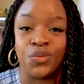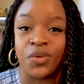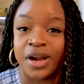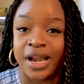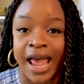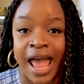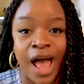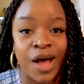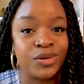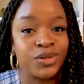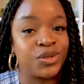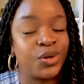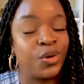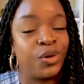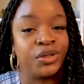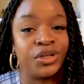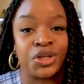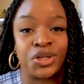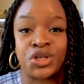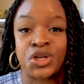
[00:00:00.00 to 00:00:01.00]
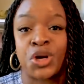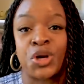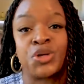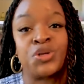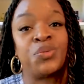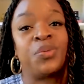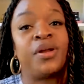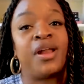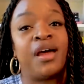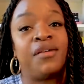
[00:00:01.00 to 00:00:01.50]
run a household, a church,
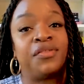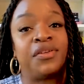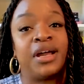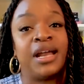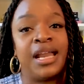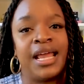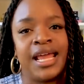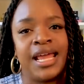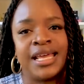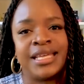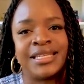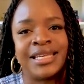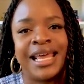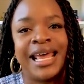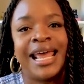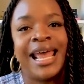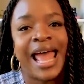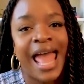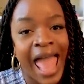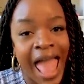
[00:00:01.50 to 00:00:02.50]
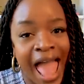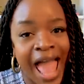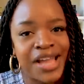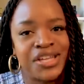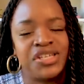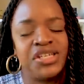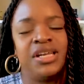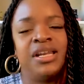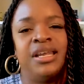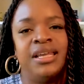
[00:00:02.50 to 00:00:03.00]
whatever it is,
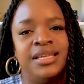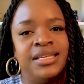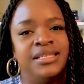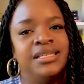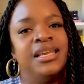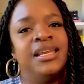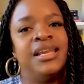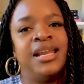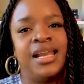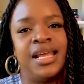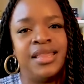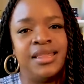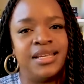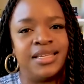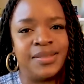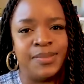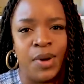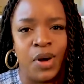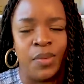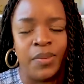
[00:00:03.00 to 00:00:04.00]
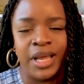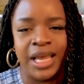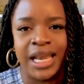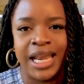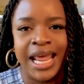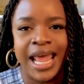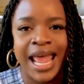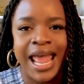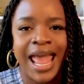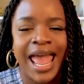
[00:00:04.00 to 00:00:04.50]
action is needed in this moment.
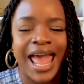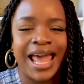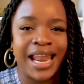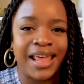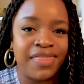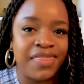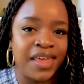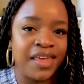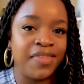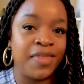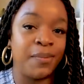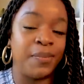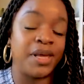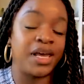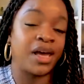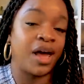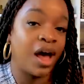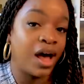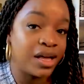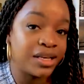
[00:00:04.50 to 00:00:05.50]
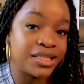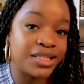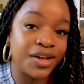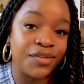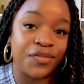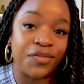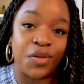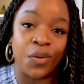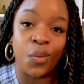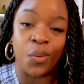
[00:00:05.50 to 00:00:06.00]
And I think that because
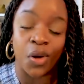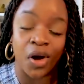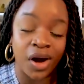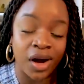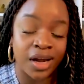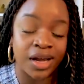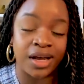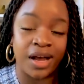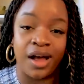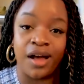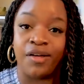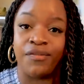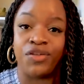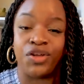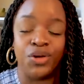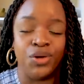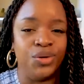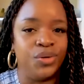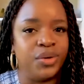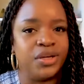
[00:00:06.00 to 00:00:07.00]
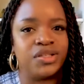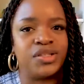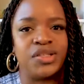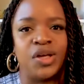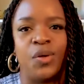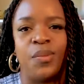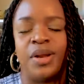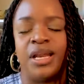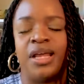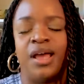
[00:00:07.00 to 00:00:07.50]
of the work of you and
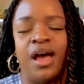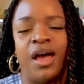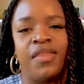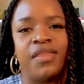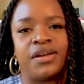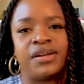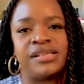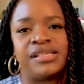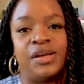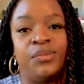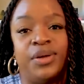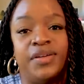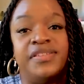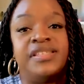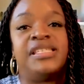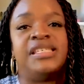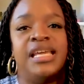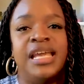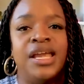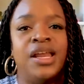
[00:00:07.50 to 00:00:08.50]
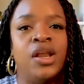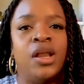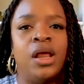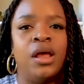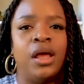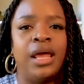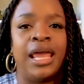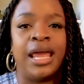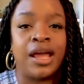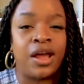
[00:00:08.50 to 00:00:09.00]
so many others that we've seen
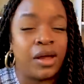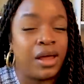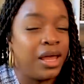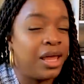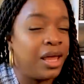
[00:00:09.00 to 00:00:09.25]
in,